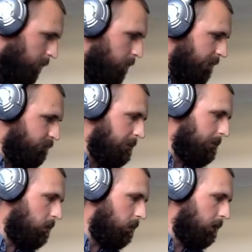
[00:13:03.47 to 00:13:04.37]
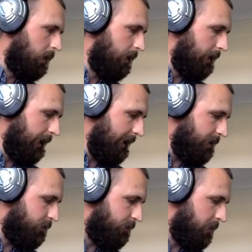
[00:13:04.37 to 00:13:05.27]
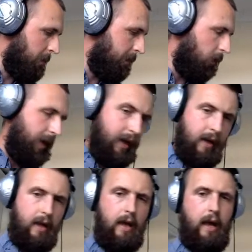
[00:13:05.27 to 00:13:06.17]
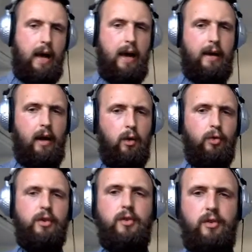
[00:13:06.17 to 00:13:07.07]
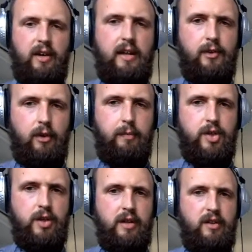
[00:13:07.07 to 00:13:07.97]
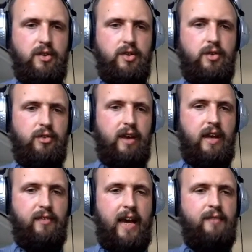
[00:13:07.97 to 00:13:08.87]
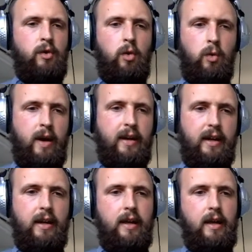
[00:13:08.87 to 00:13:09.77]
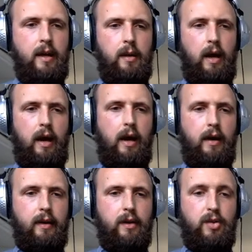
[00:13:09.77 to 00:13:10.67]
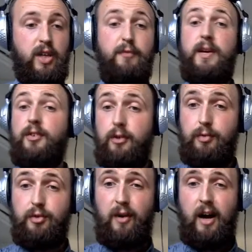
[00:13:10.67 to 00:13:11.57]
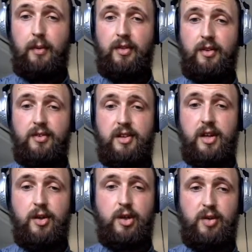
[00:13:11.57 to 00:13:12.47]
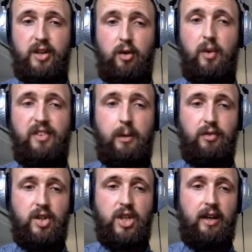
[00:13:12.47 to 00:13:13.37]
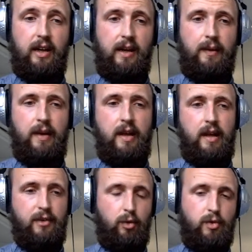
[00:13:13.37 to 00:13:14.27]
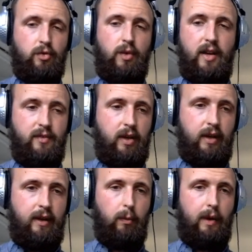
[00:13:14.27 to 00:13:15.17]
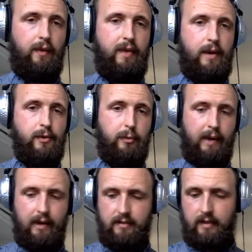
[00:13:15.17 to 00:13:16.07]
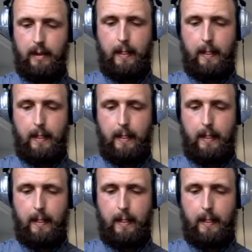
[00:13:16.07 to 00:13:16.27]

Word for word: I will get some more at some point. And I'll also just take this opportunity to just say, if you haven't already, uh, give me a subscribe on this, the YouTube channel. It always helps the channel out. It's always great if you can help out in that respect.